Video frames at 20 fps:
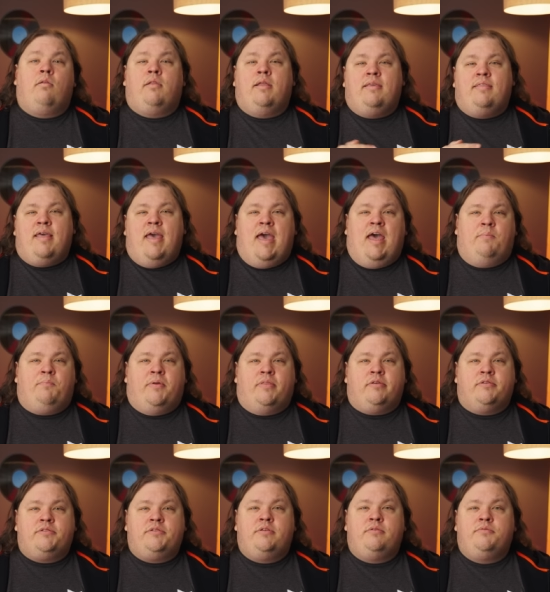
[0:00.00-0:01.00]
only that, but
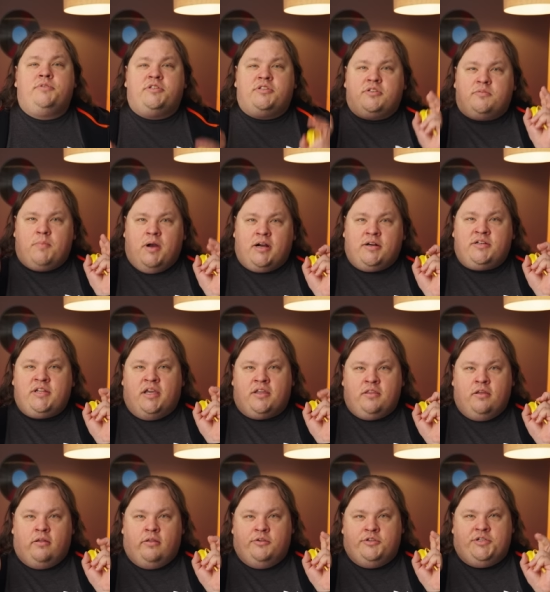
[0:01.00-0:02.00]
there's new smart
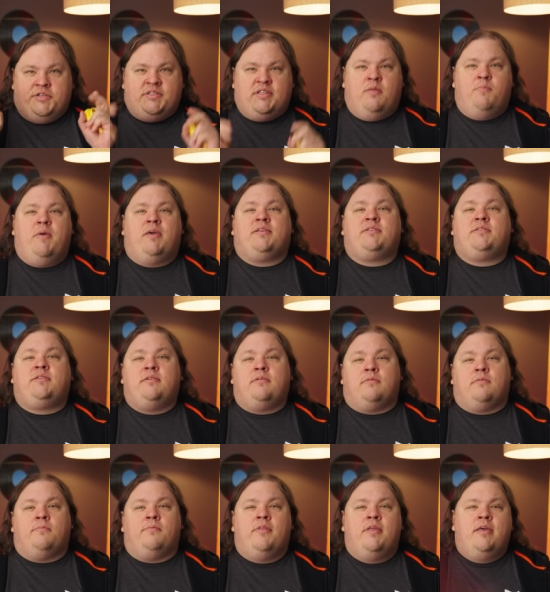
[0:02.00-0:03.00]
technologies in the mix too.